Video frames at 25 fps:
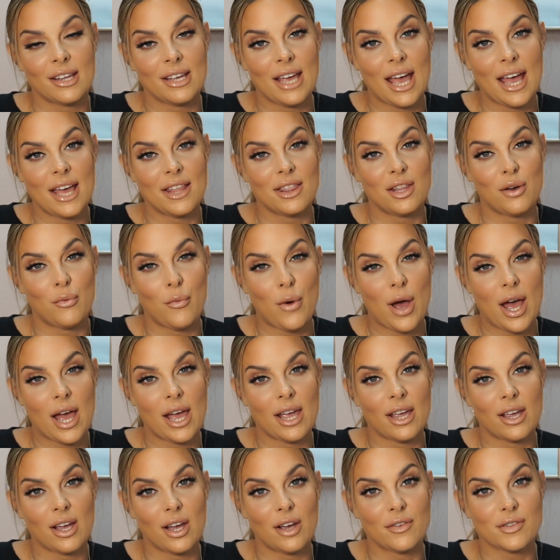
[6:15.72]
get in the
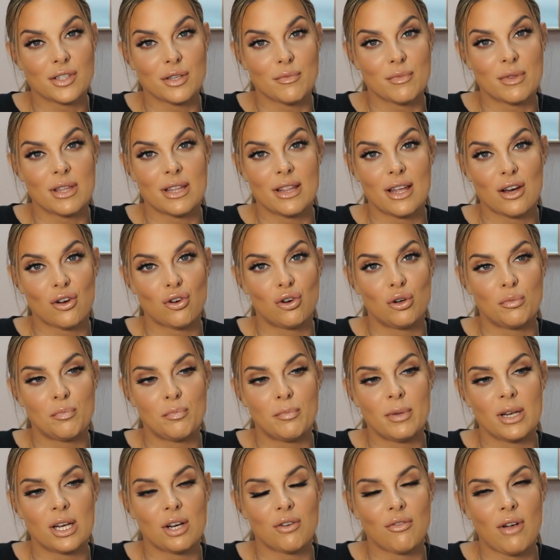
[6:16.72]
way of something that
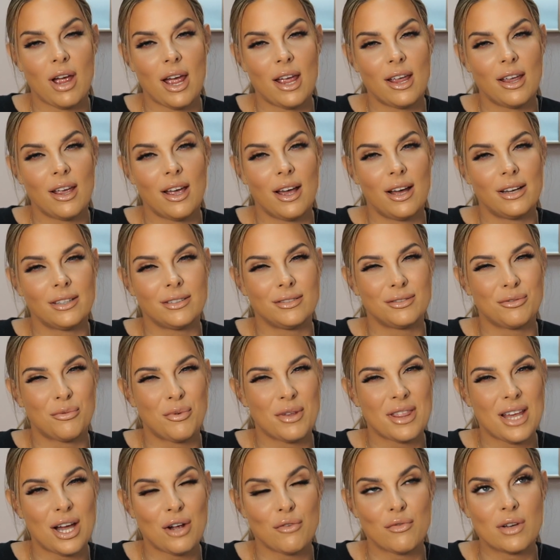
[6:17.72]
could be great,
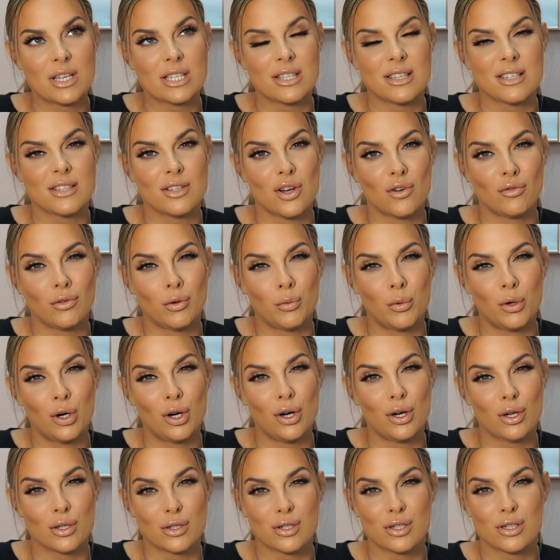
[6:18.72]
and without risk there's no
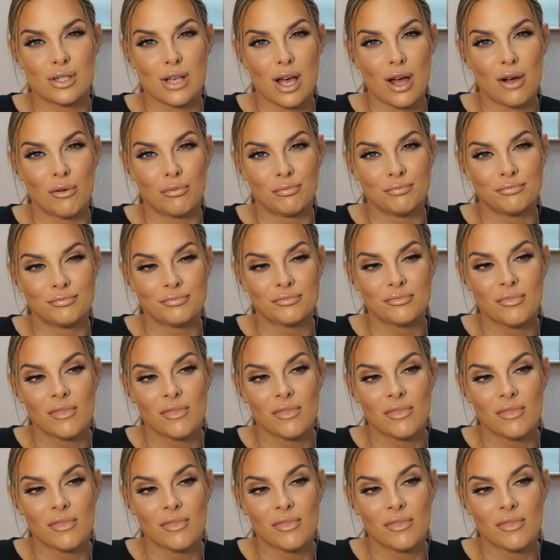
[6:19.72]
reward. So